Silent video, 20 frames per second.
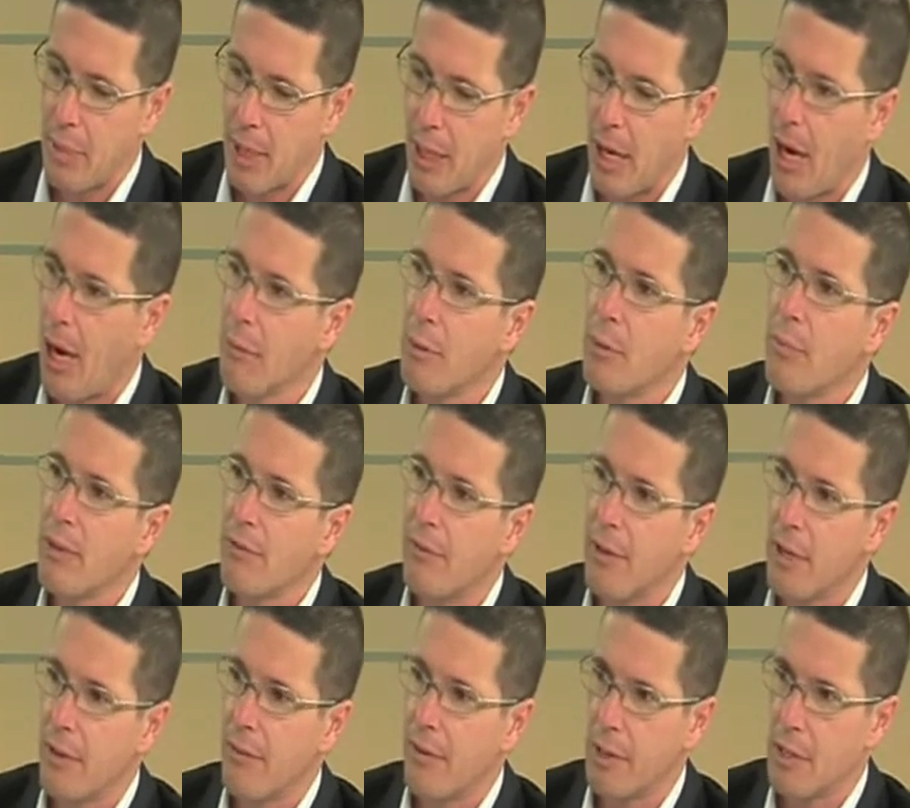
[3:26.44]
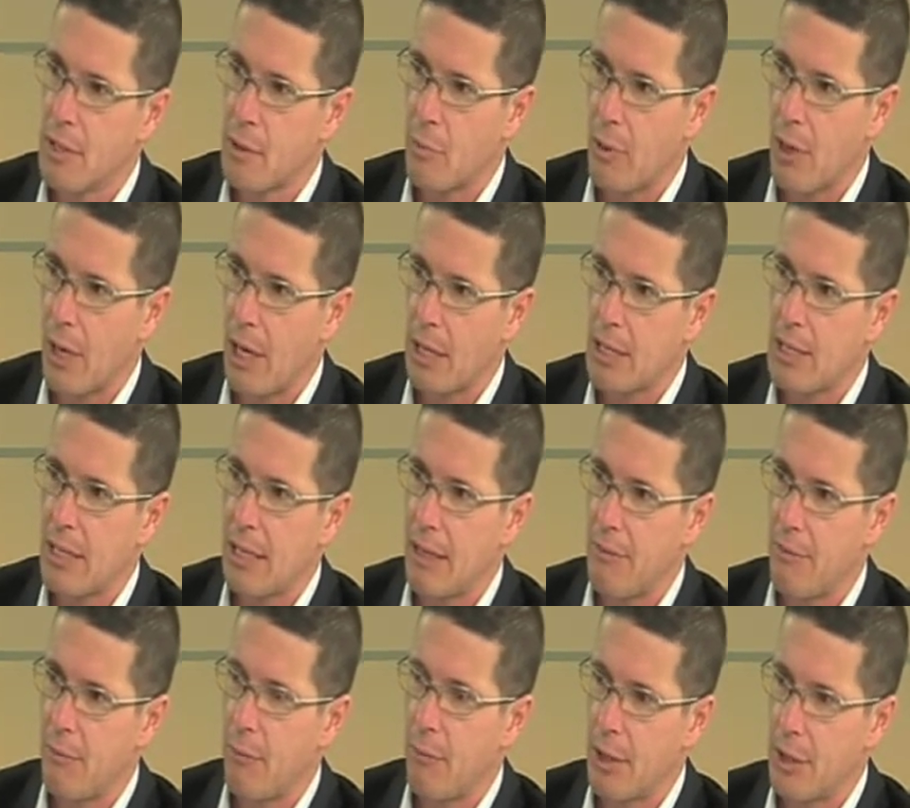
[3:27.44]
I would be very, very surprised
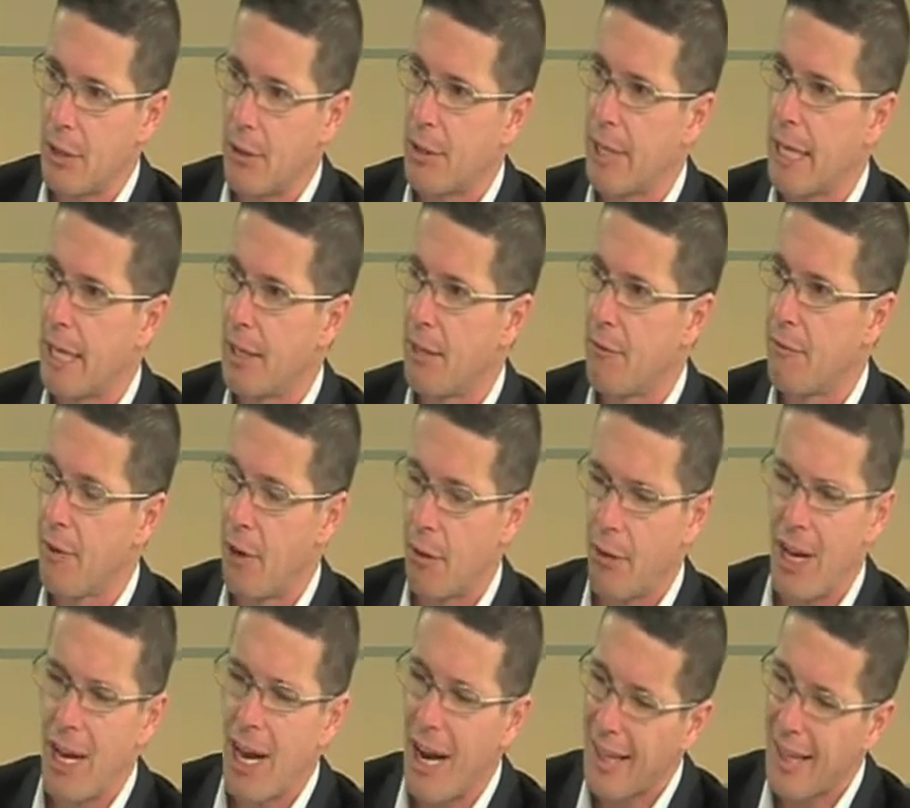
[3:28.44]
if we do get a default.